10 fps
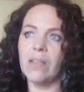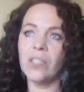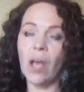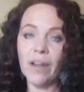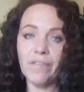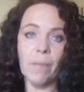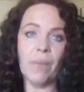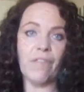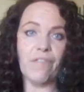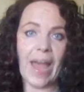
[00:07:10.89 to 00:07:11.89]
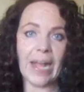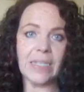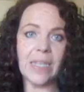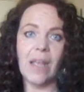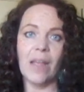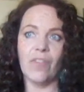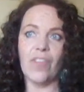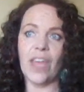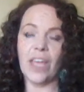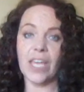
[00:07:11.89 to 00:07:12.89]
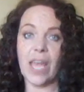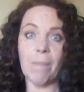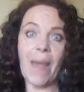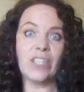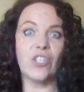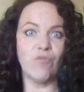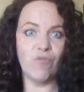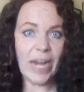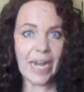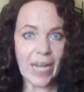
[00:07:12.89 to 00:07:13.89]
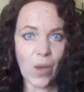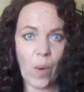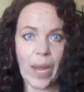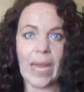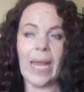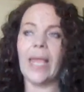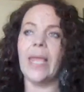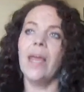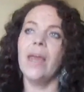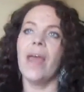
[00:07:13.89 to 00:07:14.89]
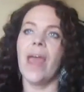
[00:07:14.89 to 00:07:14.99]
Aside from the fact they get back to you really quickly,